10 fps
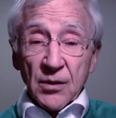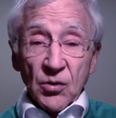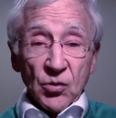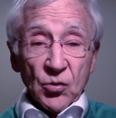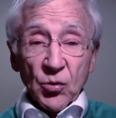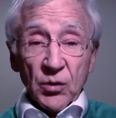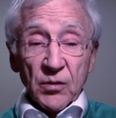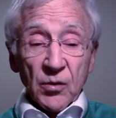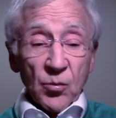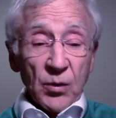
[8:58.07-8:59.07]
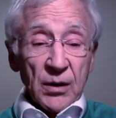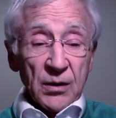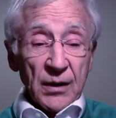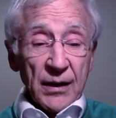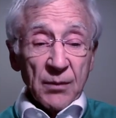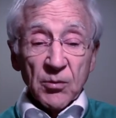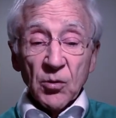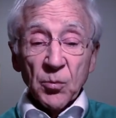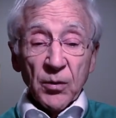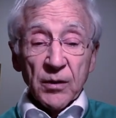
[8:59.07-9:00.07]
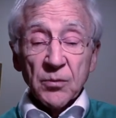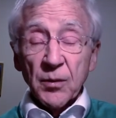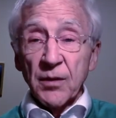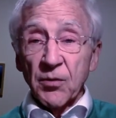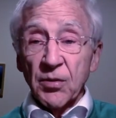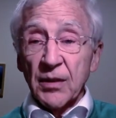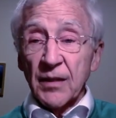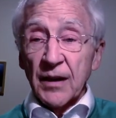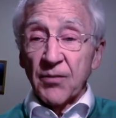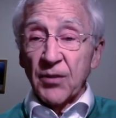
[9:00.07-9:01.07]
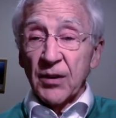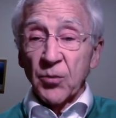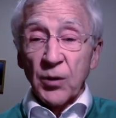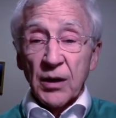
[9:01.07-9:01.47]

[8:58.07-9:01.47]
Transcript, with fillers: You're doing so well. I am so pleased with everything that I find week